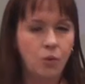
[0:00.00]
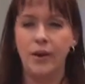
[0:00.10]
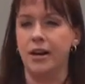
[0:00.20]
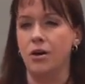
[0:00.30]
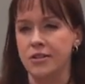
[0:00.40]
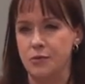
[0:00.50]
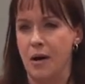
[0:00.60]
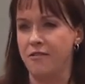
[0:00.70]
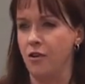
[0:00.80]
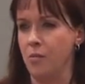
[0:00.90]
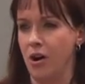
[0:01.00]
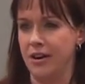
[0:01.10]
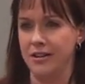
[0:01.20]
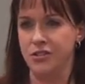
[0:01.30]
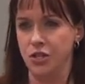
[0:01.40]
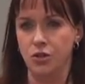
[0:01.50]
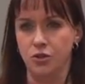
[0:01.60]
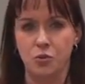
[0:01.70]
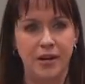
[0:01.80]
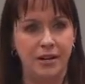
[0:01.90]
We know the smartphone market is
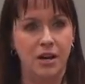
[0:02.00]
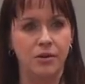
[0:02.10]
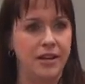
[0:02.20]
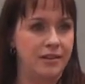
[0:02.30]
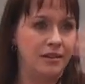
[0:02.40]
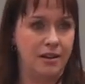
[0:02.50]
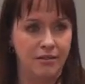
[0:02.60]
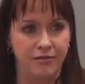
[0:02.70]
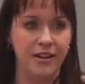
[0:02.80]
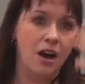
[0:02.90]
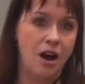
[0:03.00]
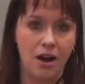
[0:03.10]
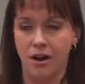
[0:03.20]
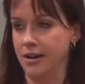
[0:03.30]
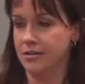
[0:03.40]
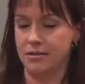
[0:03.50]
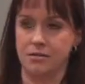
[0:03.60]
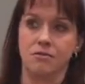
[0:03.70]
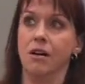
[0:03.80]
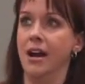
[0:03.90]
huge. We know that the VR
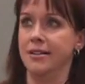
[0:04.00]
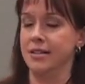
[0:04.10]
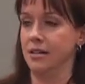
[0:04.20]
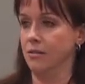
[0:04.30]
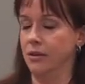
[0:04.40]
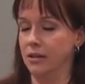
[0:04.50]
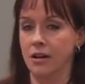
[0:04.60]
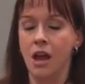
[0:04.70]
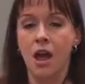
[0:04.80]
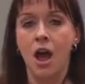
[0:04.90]
is rising. We,